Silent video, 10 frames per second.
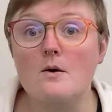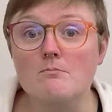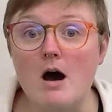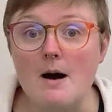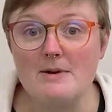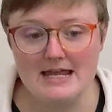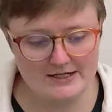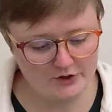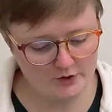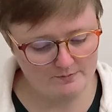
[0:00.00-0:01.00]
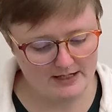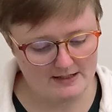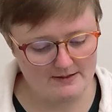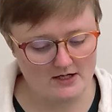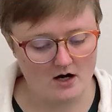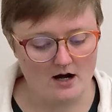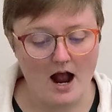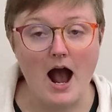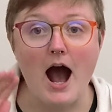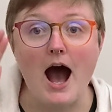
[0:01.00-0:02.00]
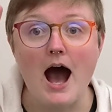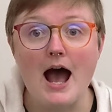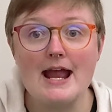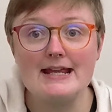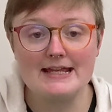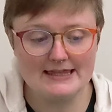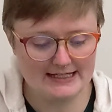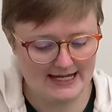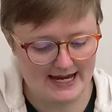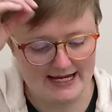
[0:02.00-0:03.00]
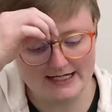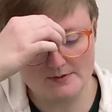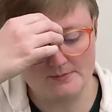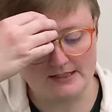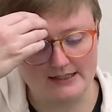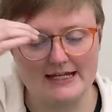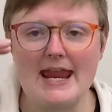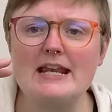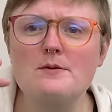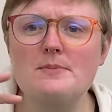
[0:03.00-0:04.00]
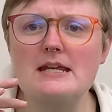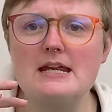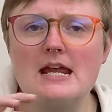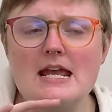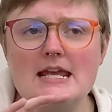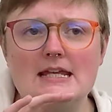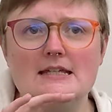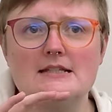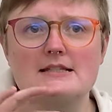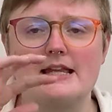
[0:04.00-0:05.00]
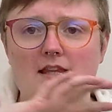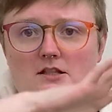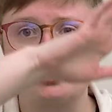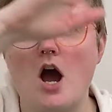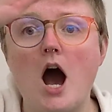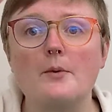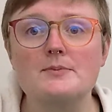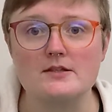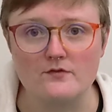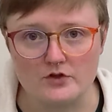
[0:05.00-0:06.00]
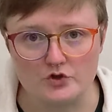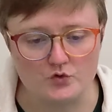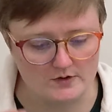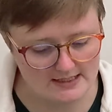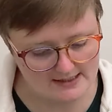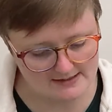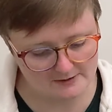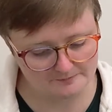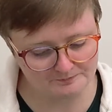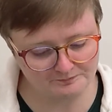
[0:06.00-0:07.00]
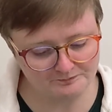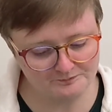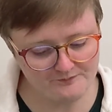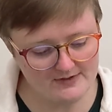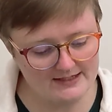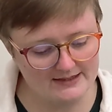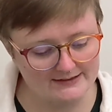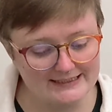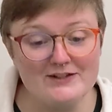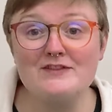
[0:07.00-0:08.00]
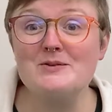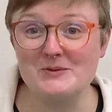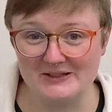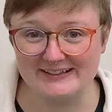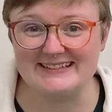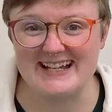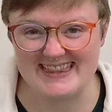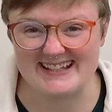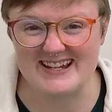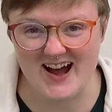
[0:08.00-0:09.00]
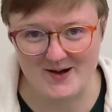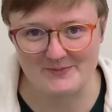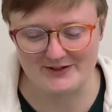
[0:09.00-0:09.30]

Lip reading: Mama and her baby are high in the canopy. Canopy is like the tops of the trees. The leafy world at the top